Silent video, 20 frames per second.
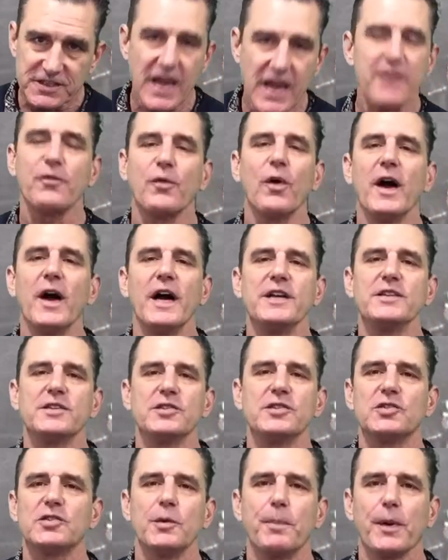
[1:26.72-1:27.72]
gave rise to
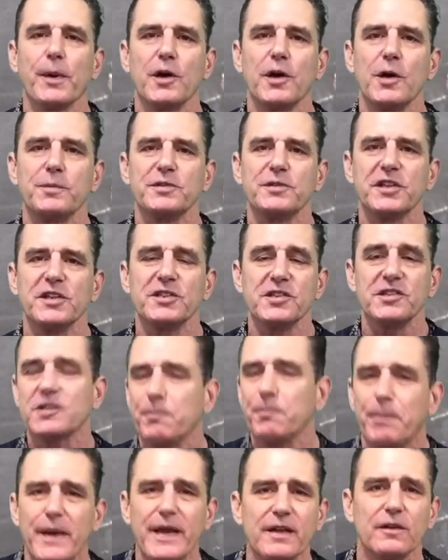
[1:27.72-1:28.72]
supergroups such as the
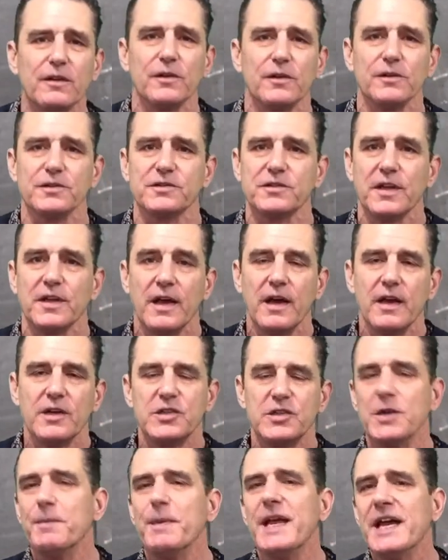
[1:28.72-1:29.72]
Beatles,
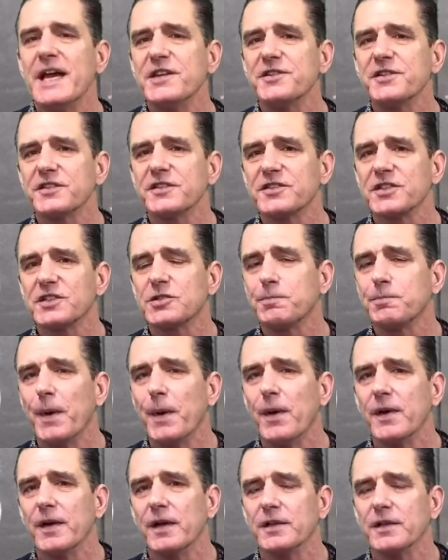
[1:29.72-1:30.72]
Jimi Hendrix
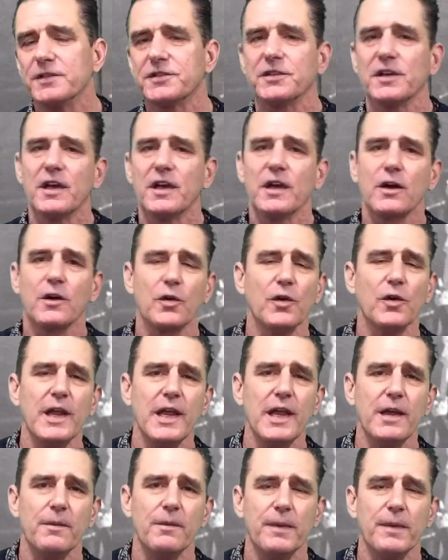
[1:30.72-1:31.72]
Experience,
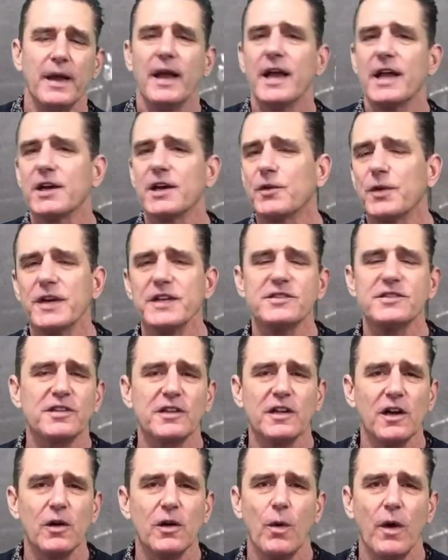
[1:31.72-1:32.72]
Cream, and Creedence
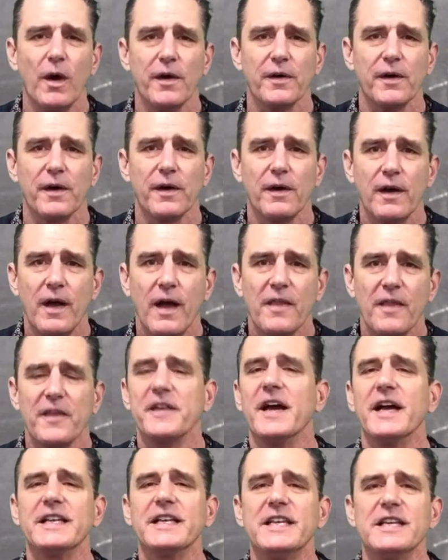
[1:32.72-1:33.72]
Clearwater, the
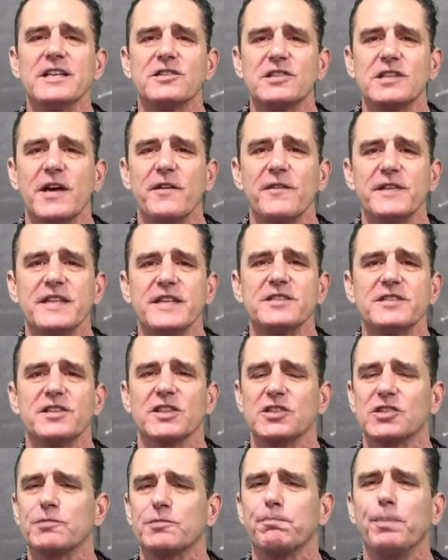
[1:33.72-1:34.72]
1970s
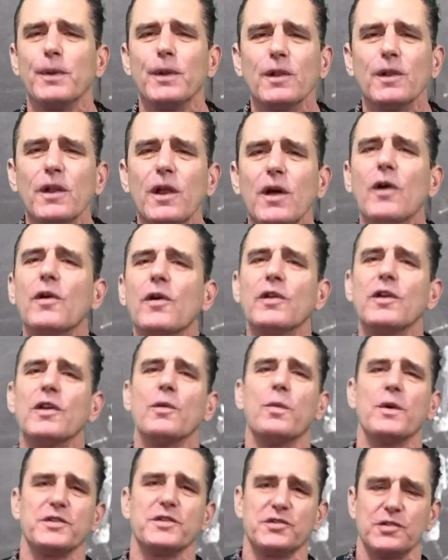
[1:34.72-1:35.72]

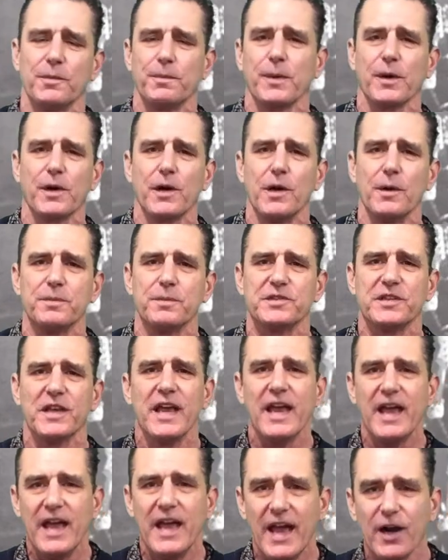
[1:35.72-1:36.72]
exploded with supergroups,
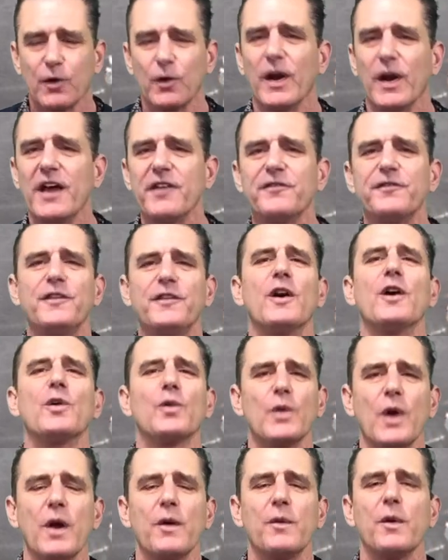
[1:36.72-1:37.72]
and Grand Funk
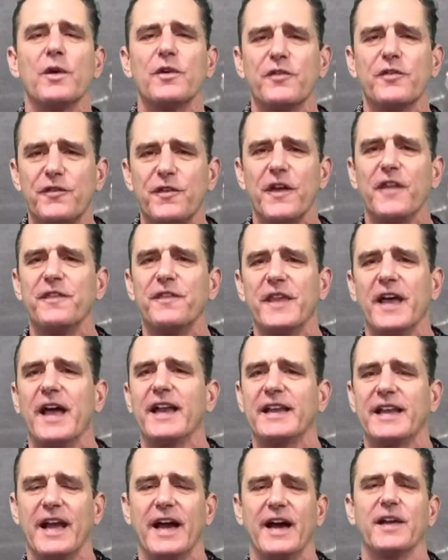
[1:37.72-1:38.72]
Railroad fit
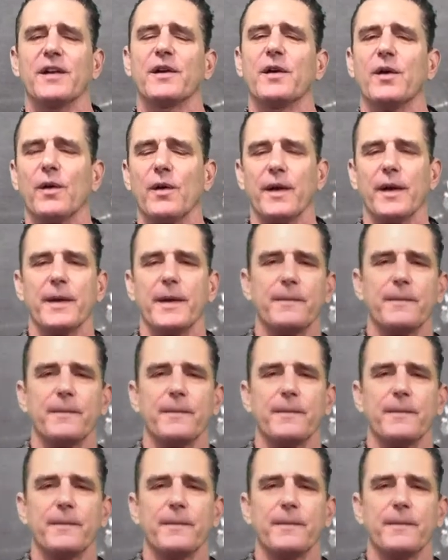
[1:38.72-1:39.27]
that category.